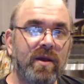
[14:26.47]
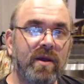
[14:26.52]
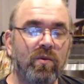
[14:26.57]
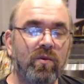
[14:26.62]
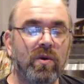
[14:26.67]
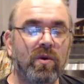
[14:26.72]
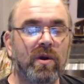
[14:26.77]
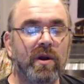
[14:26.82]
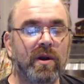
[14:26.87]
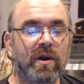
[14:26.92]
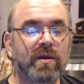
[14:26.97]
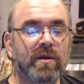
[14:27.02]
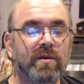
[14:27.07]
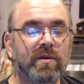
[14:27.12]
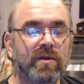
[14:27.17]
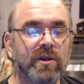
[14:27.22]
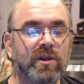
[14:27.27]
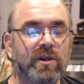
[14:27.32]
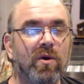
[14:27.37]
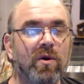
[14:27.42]
we're going to
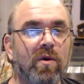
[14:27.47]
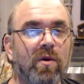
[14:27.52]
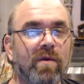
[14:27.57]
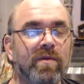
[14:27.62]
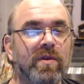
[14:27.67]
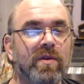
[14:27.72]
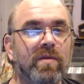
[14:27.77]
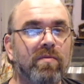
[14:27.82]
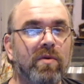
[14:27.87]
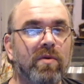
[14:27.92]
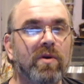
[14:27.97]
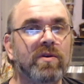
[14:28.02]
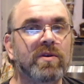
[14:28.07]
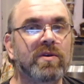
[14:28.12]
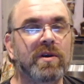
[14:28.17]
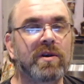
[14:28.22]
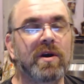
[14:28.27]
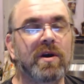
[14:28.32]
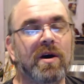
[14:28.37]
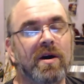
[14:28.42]
just go over the pros
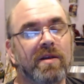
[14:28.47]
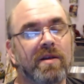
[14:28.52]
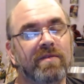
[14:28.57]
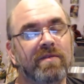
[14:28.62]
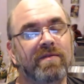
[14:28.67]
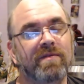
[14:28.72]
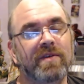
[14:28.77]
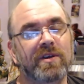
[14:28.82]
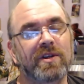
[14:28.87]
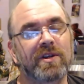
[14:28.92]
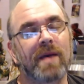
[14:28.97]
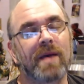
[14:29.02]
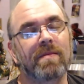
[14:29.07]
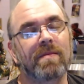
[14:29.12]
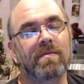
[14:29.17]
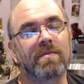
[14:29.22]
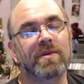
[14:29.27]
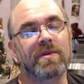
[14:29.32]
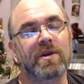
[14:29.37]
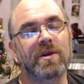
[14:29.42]
and cons of each type
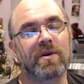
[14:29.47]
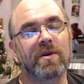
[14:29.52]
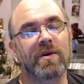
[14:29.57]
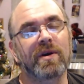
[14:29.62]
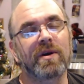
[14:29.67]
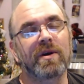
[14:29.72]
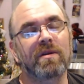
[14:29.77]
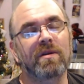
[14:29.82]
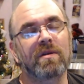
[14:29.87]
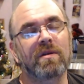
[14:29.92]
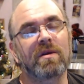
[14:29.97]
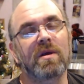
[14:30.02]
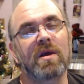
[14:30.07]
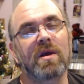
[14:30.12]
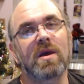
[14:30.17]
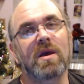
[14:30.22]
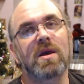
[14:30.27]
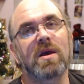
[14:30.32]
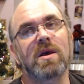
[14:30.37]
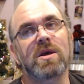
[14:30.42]
of material.
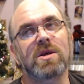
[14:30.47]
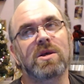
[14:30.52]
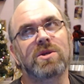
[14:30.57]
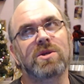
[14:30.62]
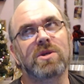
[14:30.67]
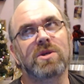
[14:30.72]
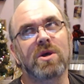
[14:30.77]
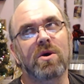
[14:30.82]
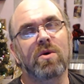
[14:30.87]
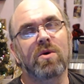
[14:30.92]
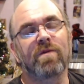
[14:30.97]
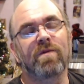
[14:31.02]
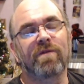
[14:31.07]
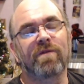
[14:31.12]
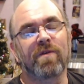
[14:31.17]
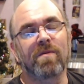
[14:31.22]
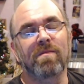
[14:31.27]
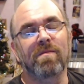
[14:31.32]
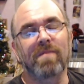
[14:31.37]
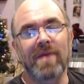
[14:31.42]
So,
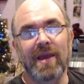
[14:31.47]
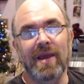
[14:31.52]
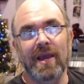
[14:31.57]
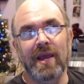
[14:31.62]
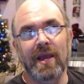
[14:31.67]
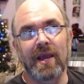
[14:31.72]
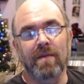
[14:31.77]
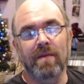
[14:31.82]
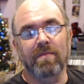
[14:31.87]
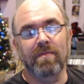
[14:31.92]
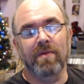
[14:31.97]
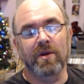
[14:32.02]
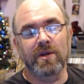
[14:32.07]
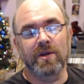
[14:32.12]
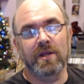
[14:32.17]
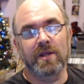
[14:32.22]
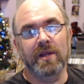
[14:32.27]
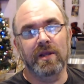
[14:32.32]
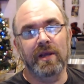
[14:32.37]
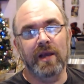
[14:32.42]
for me
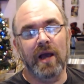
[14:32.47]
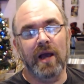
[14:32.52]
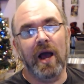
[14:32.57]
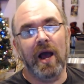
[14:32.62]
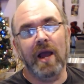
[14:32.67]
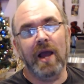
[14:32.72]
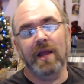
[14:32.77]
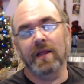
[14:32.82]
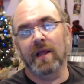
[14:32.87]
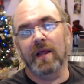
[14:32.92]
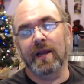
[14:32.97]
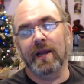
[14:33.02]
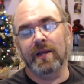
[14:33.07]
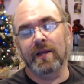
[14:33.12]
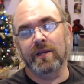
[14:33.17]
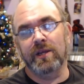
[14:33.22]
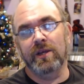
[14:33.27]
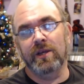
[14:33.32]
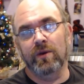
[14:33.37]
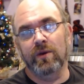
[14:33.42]
personally, I like
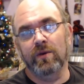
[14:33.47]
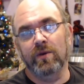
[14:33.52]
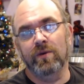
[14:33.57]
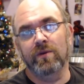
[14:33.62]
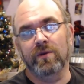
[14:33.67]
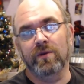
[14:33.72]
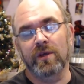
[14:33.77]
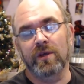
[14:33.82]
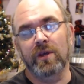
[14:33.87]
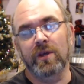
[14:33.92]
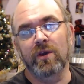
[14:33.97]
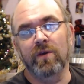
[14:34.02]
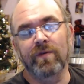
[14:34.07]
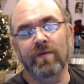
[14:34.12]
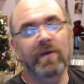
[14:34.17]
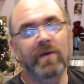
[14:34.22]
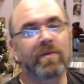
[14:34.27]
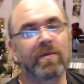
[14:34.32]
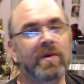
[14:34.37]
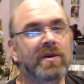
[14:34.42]
to use the
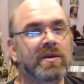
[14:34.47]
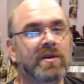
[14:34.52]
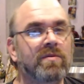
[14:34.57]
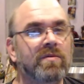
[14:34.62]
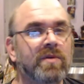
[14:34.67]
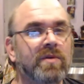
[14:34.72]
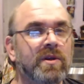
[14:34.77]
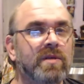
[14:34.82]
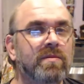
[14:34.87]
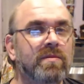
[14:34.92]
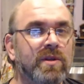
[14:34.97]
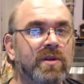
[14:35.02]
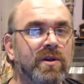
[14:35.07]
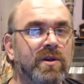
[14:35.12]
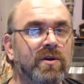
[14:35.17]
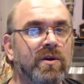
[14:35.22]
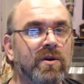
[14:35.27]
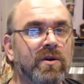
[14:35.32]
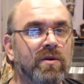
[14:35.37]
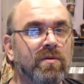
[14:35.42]
UV resin printed
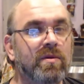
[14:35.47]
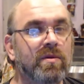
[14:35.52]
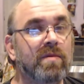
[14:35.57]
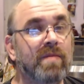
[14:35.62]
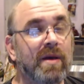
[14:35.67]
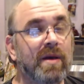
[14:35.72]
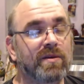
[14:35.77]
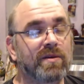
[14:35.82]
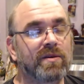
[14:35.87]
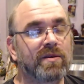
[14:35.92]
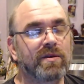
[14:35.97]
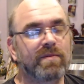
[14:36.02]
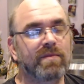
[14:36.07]
material the best.